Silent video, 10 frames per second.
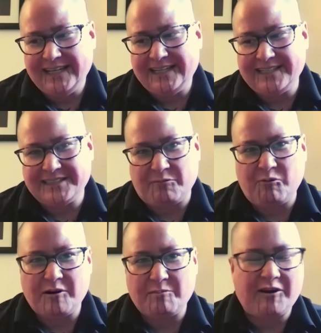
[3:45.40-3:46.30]
he's a
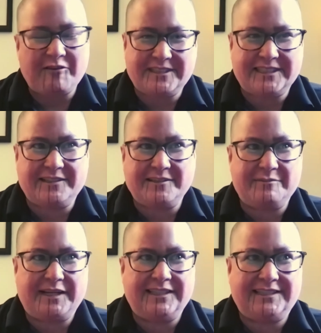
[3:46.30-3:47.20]
war profiteer
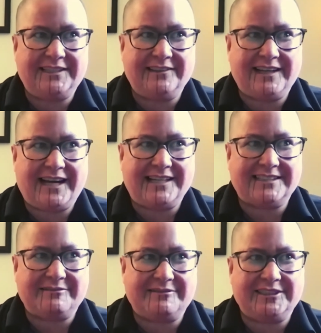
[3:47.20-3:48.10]
who made tear
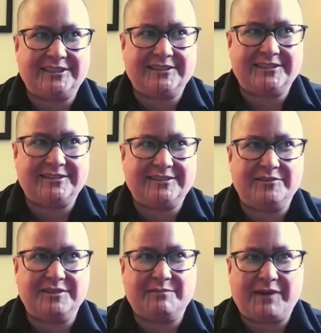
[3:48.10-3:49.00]
gas that was like
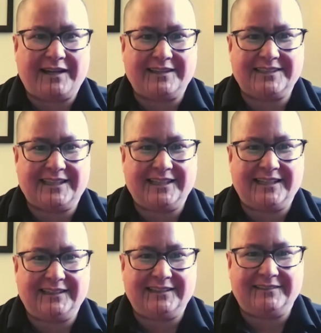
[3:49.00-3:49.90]
used in
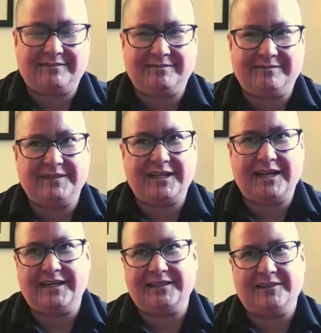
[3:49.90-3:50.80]
Palestine and
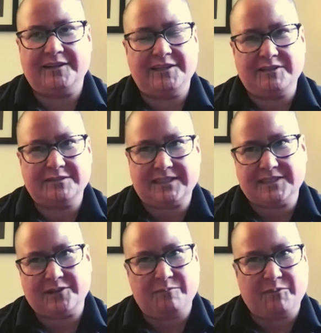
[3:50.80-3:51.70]
and on the US
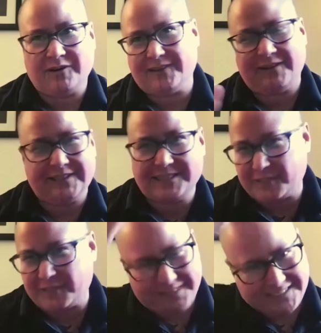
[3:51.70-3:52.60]
Mexico border and all these
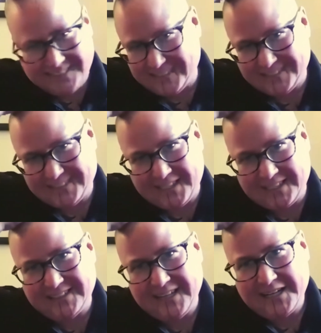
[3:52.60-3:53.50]
other places
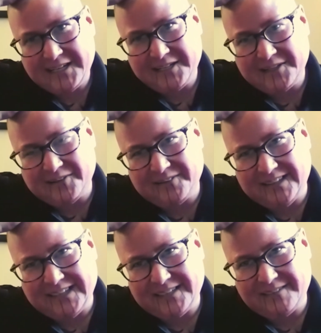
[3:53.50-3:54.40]
that you know
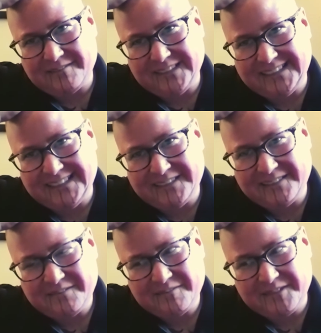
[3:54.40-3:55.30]
like
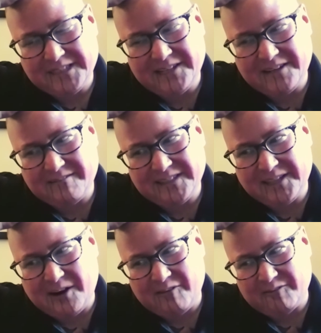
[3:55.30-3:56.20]
really really
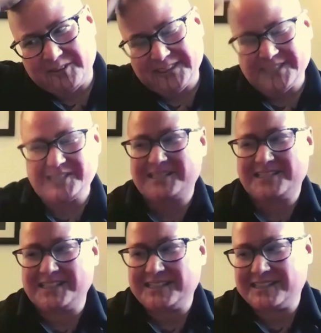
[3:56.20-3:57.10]
really awful
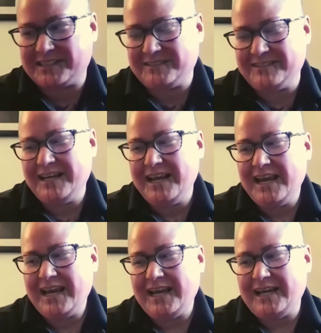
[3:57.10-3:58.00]
injustice and
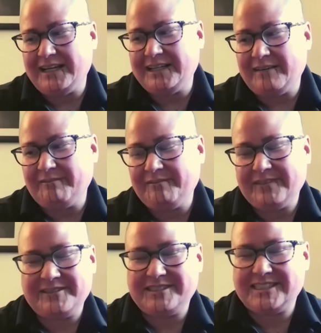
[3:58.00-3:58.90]
and um,
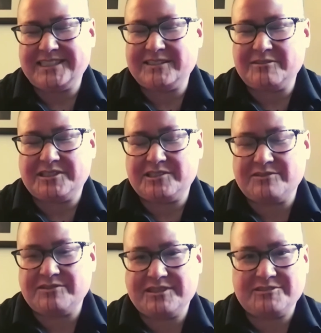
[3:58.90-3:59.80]
it was just so
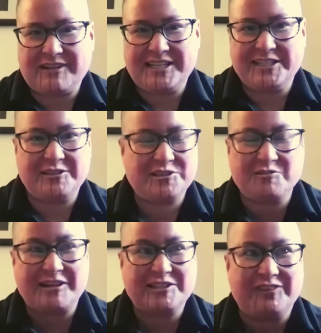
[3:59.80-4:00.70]
st-
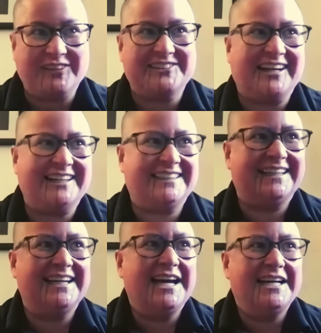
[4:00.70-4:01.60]
stressful trying
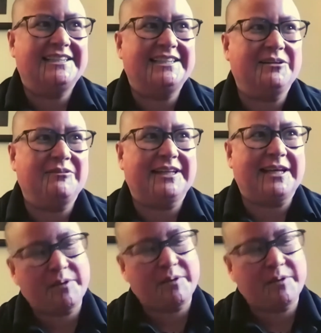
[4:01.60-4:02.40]
to deal with like